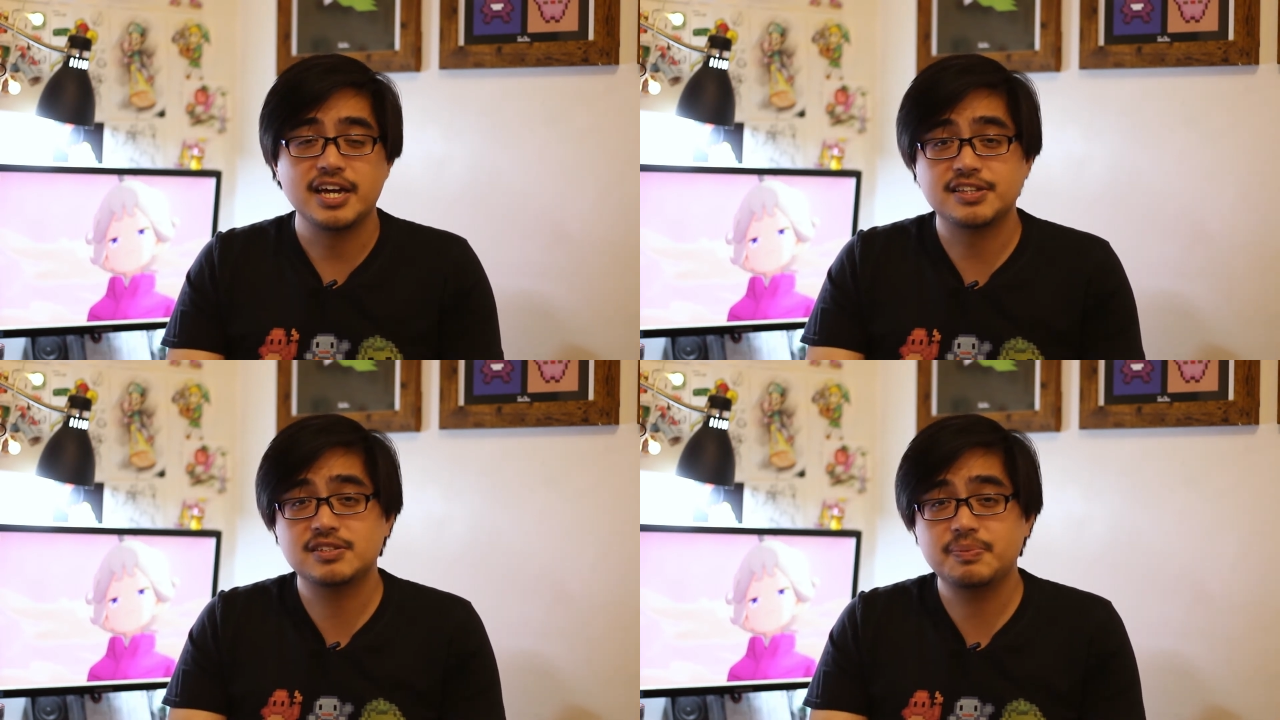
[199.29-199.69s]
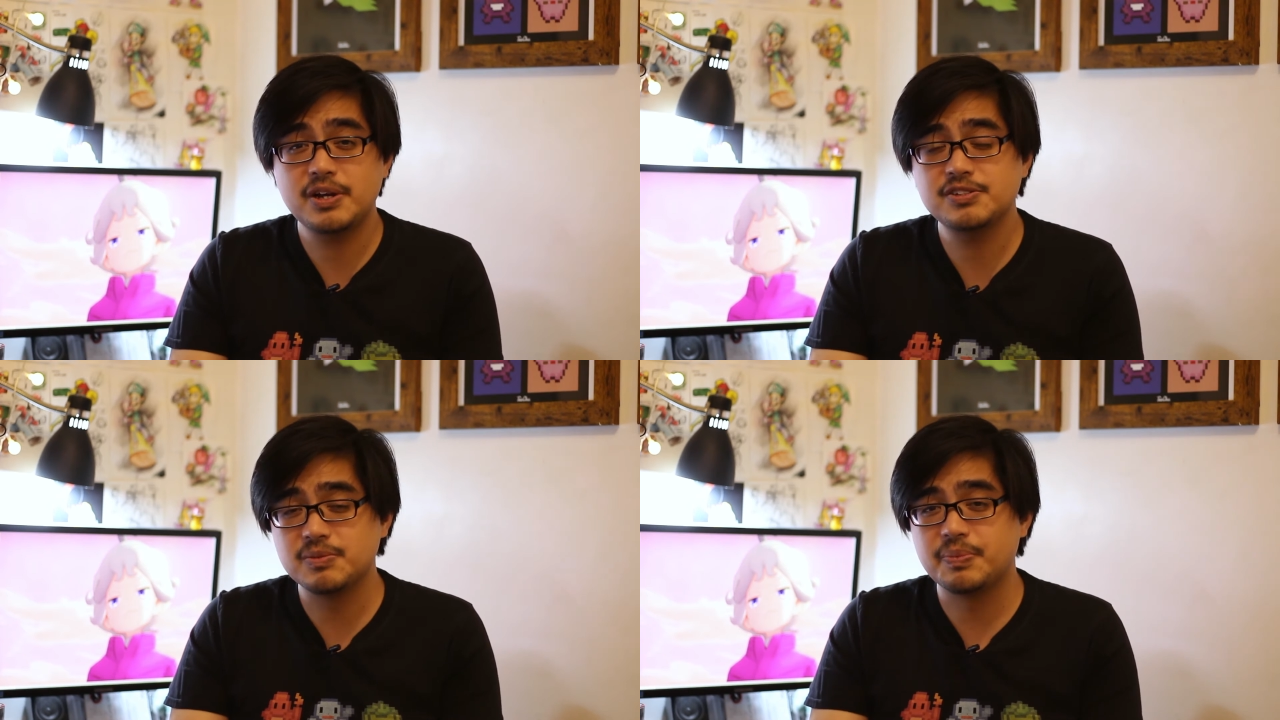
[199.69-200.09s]
It's
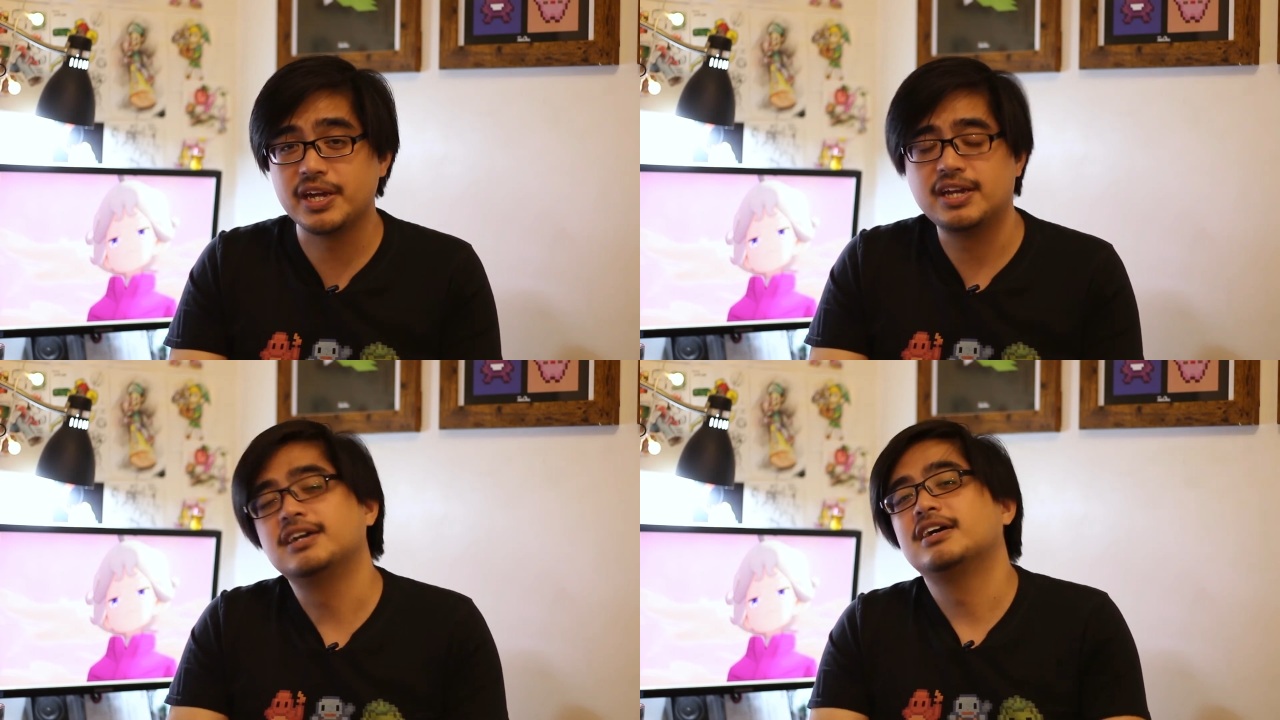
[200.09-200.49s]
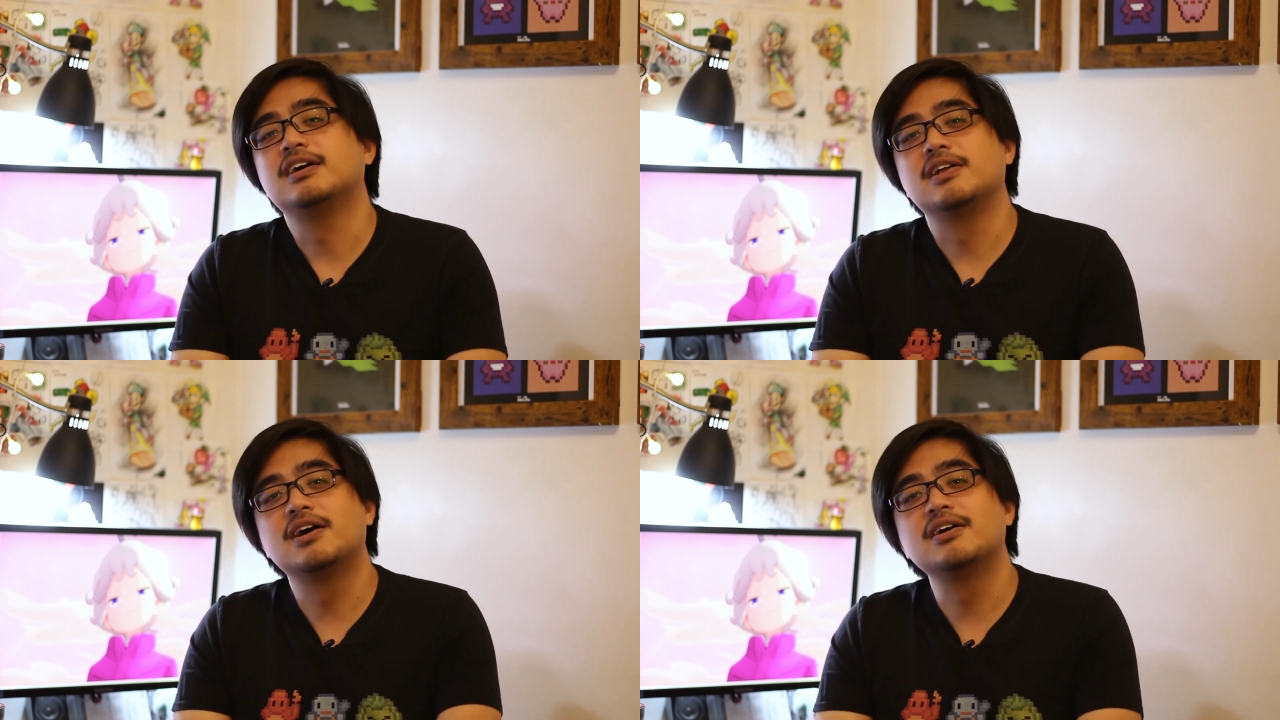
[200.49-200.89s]
supposed to be
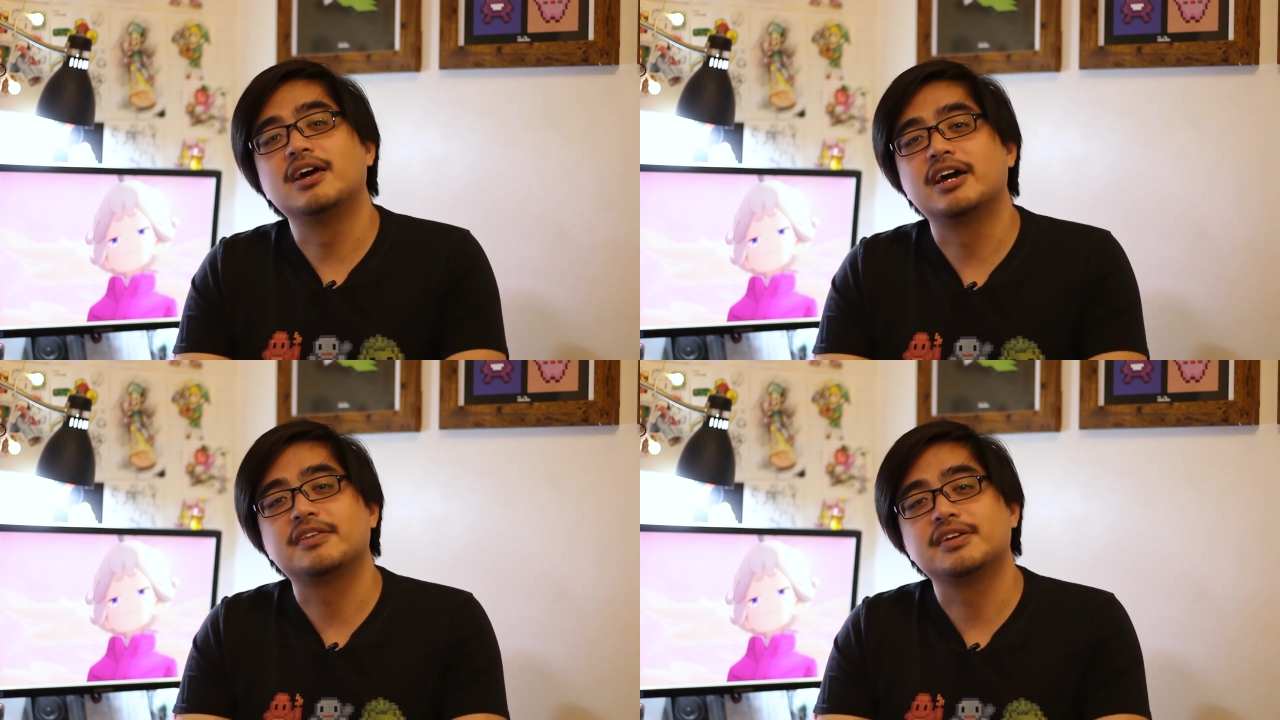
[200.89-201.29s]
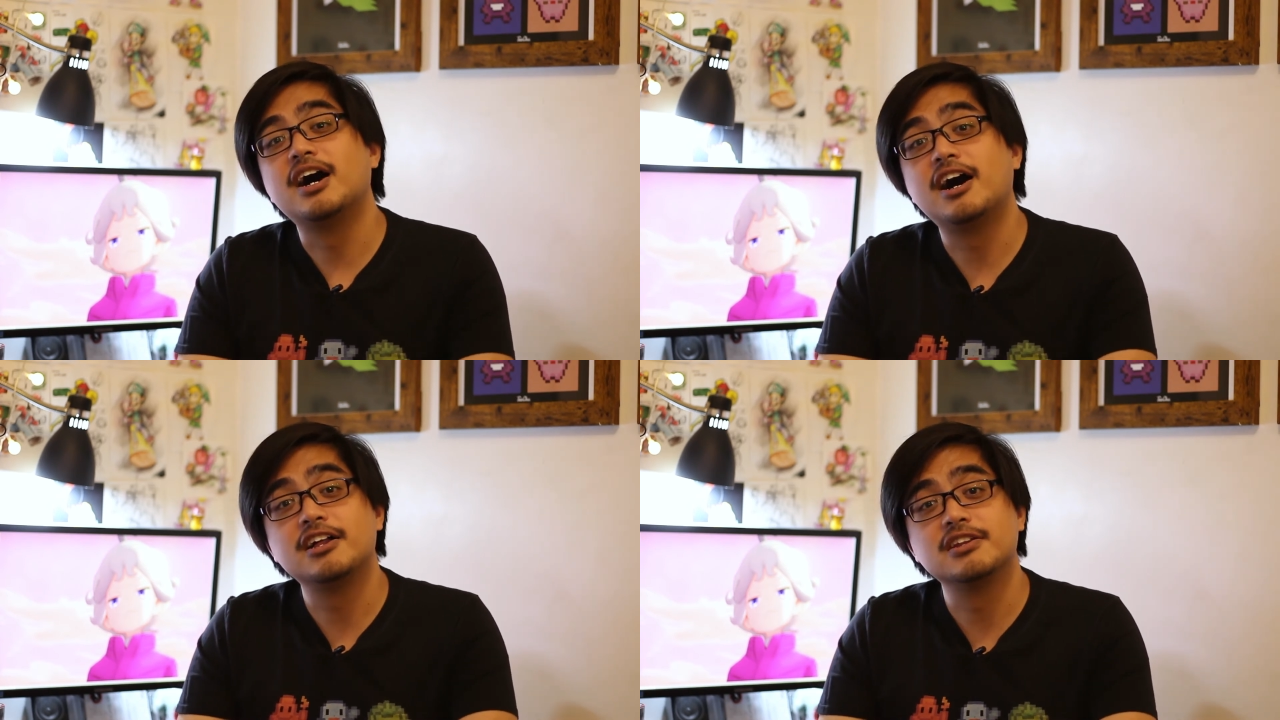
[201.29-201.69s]
a lot like the
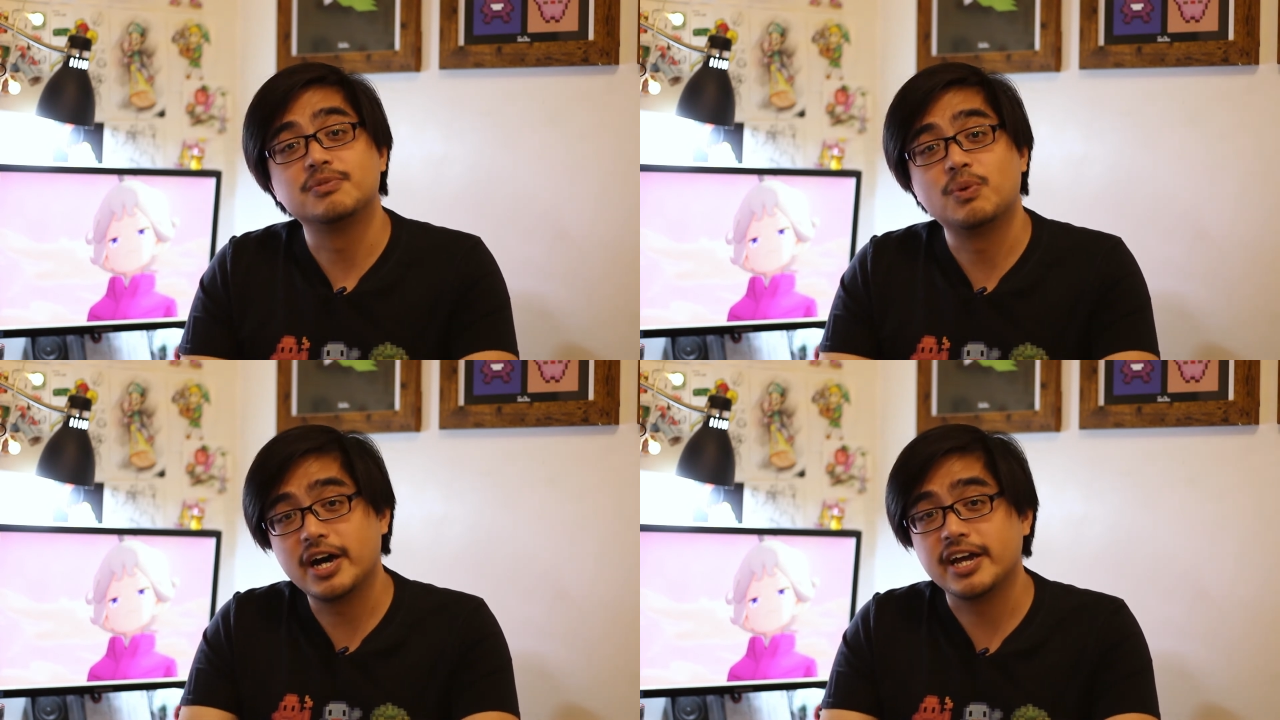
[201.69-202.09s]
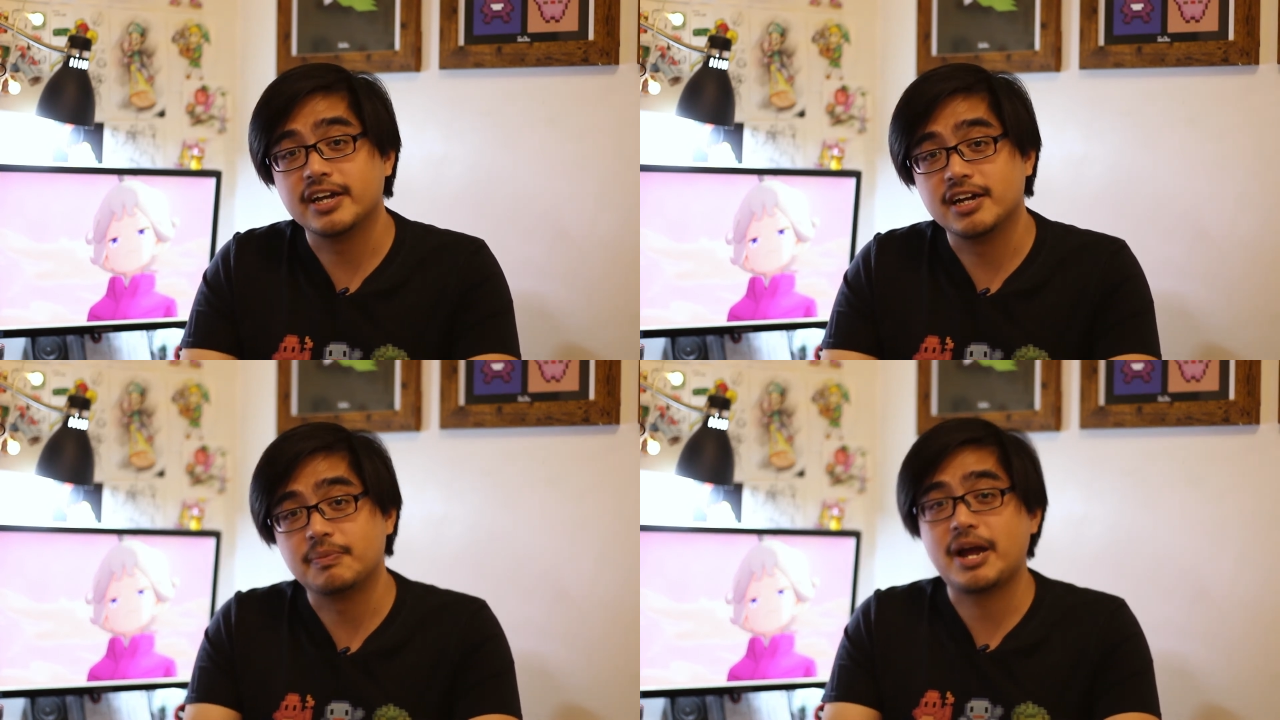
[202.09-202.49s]
Isle of
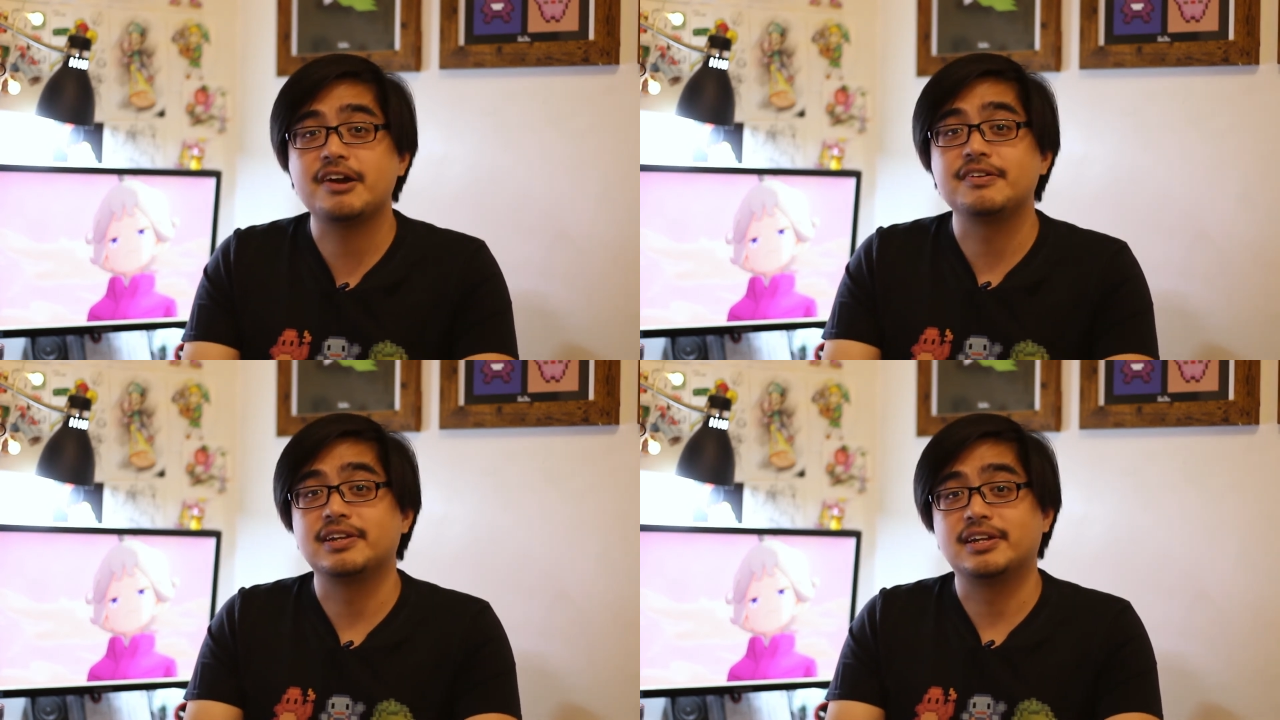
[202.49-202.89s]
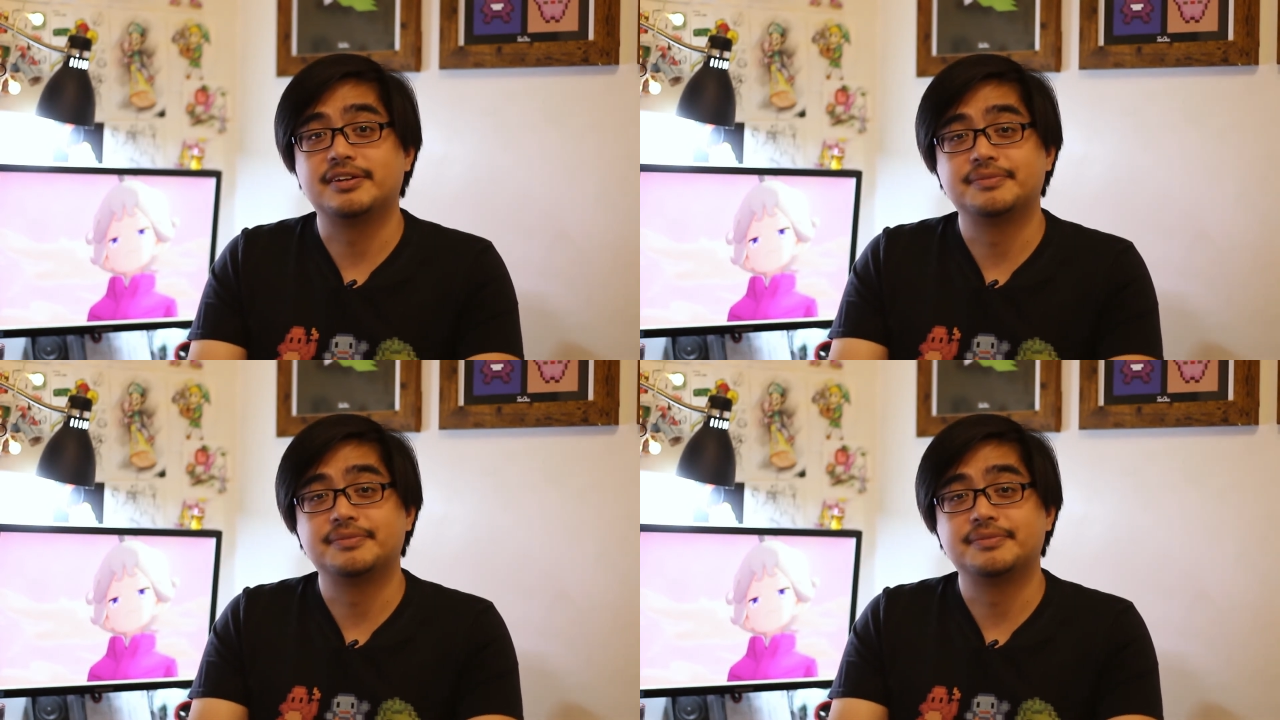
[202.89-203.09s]
Wight, apparently.